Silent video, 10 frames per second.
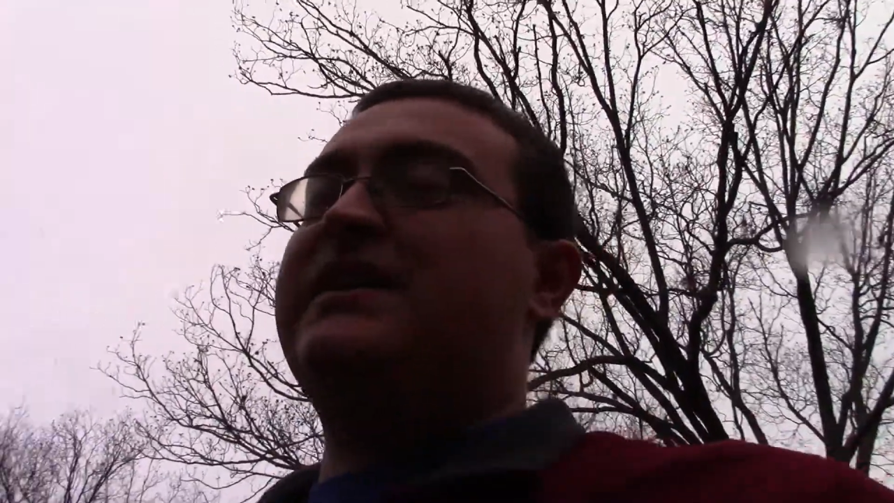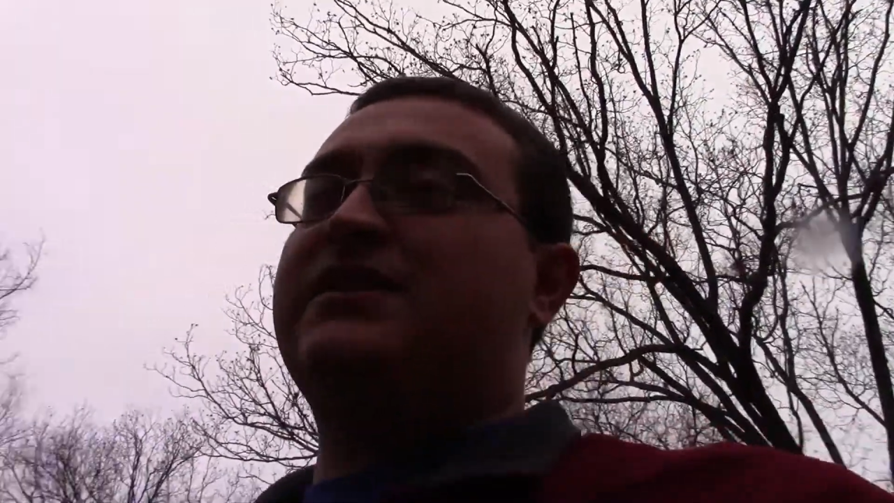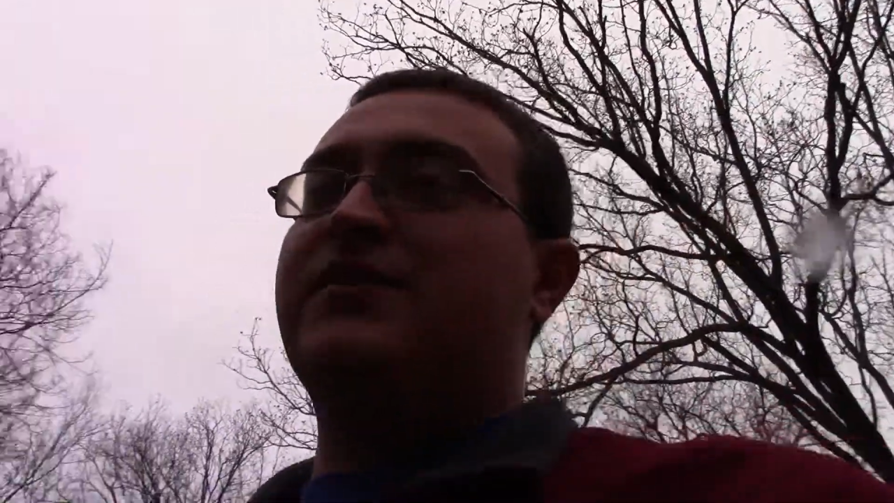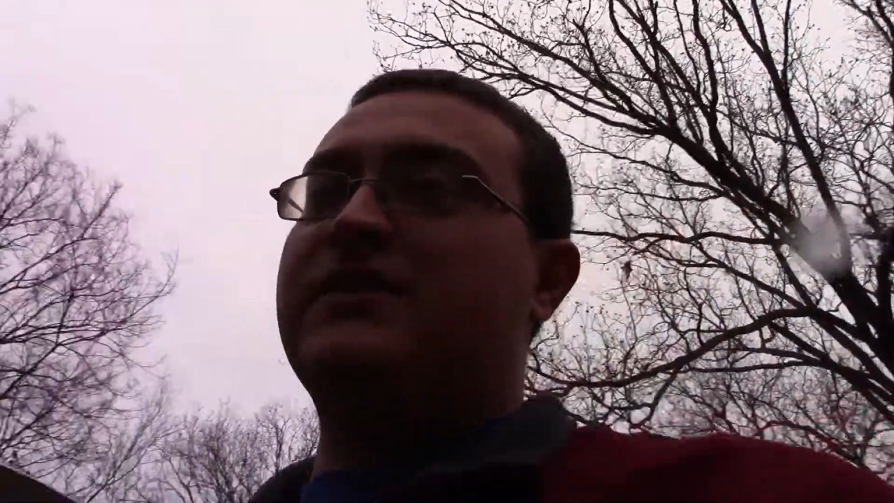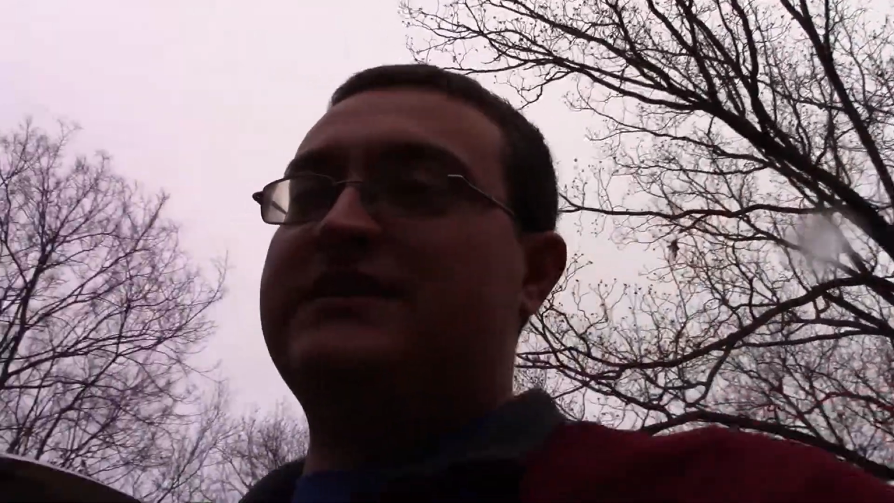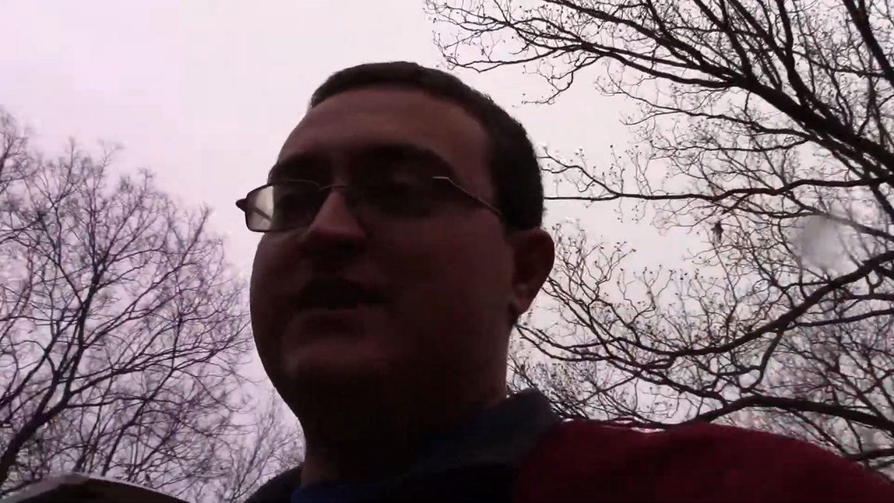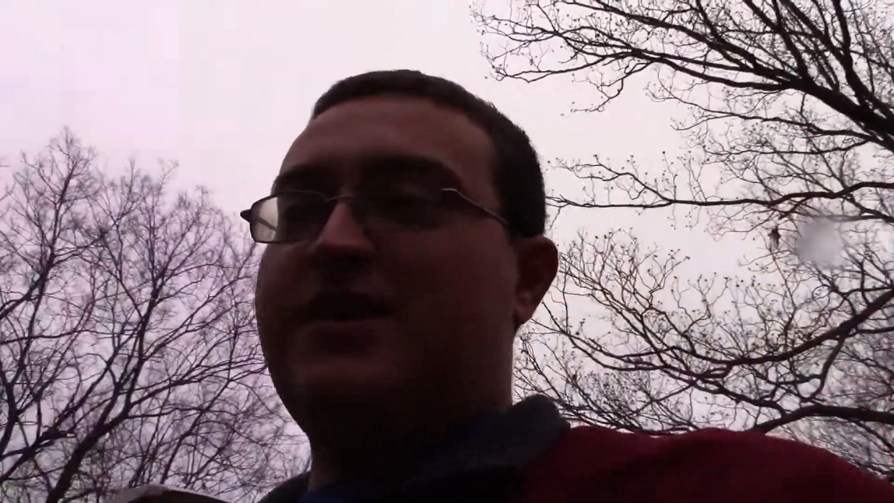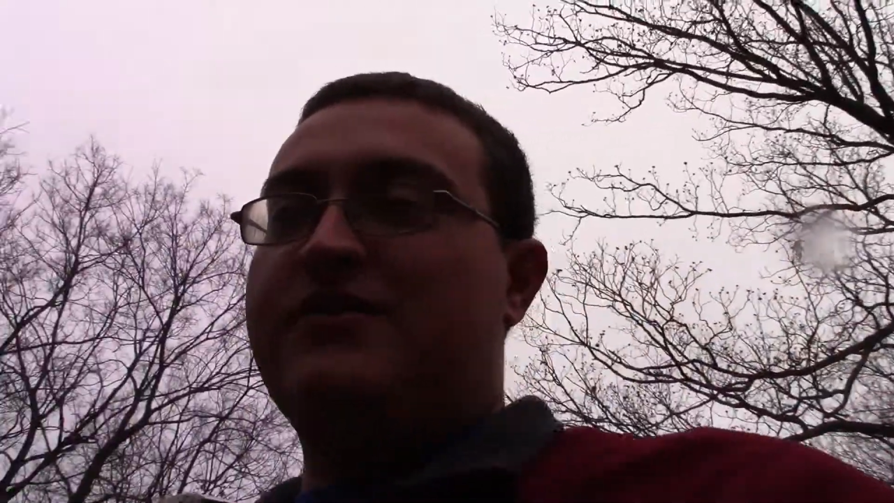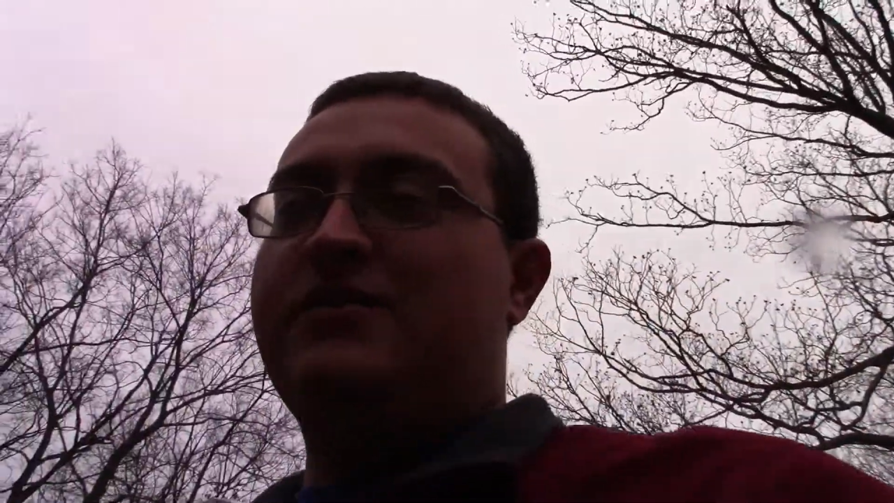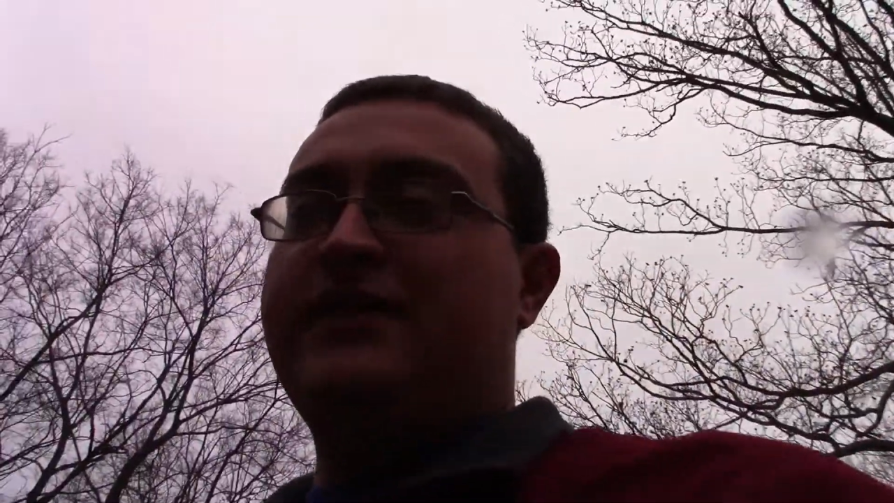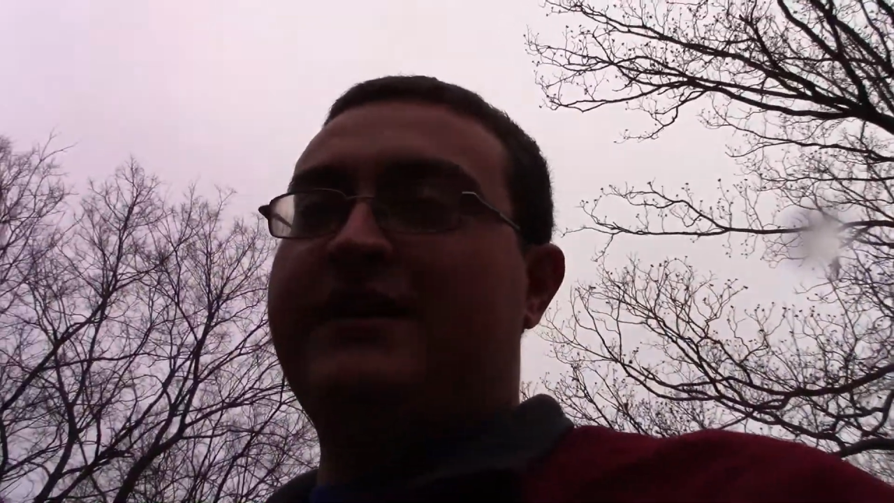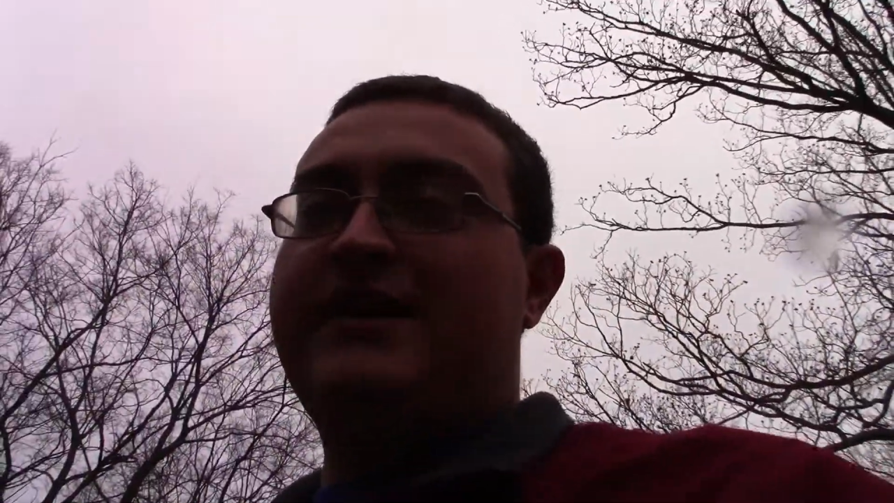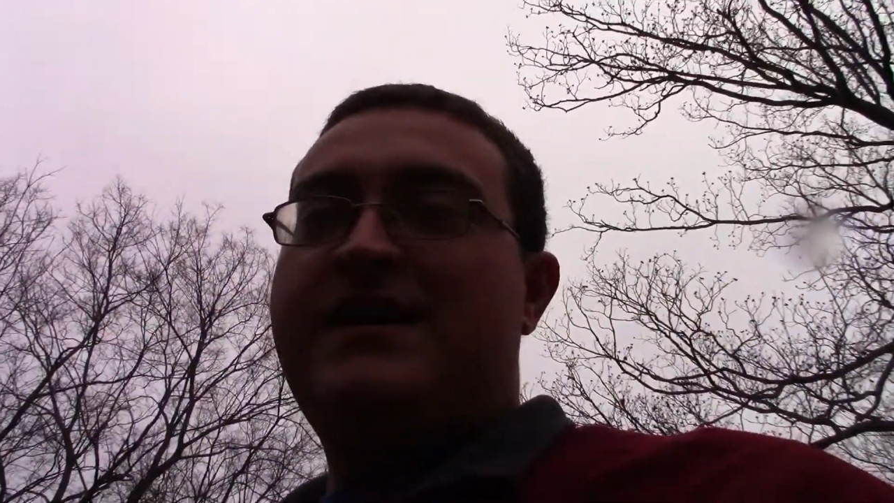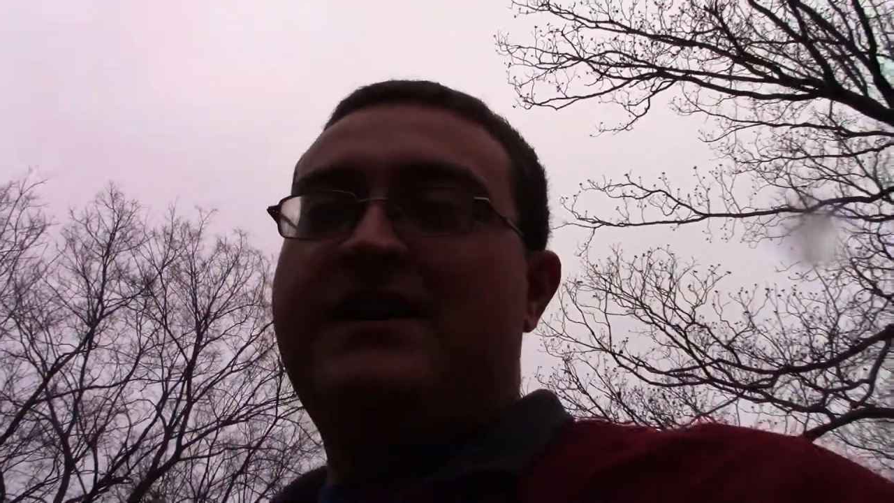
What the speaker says: so it's utterly,